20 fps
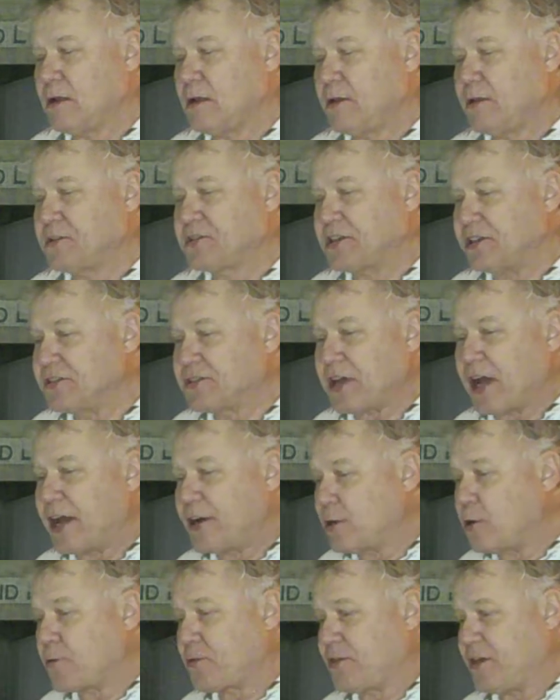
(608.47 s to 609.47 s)
since I
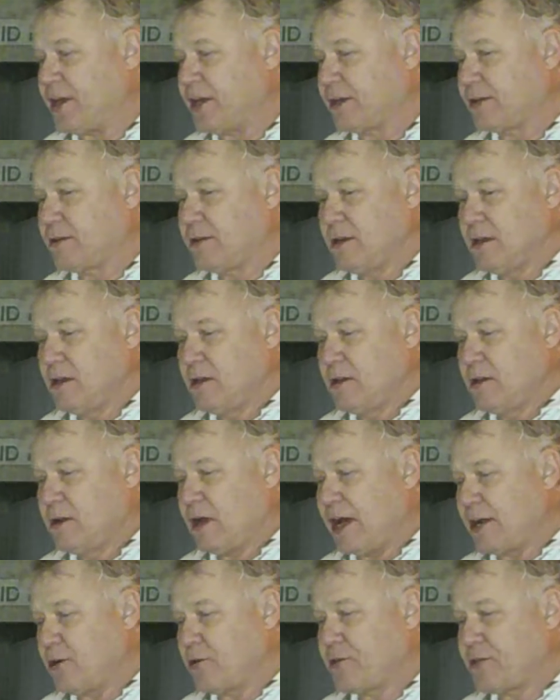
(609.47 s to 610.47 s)
don't think
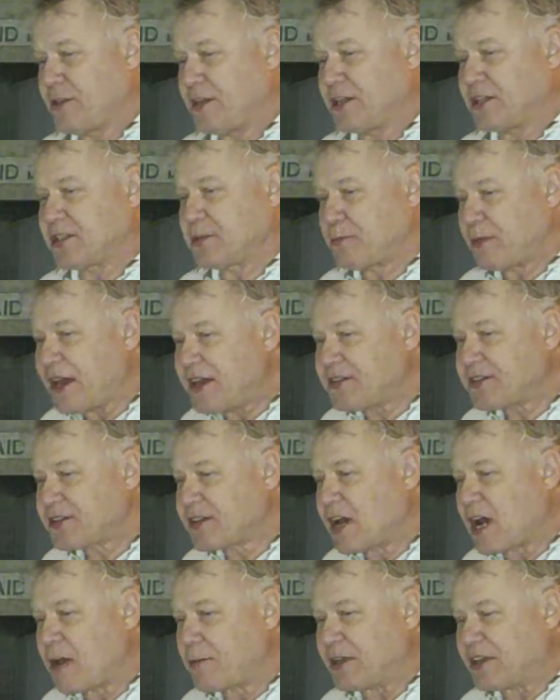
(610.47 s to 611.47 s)

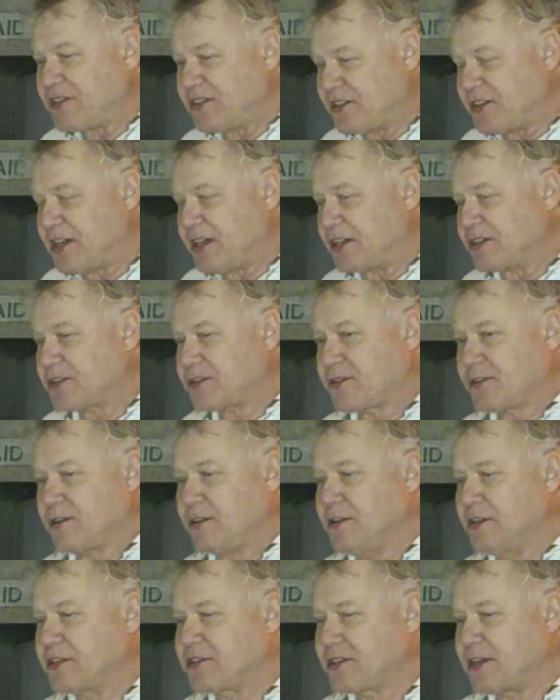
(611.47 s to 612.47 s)
space-time exists
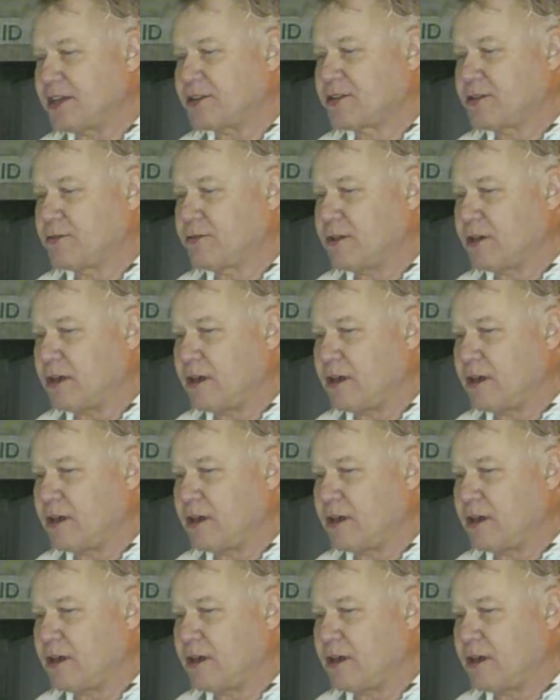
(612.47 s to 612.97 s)
in the sense of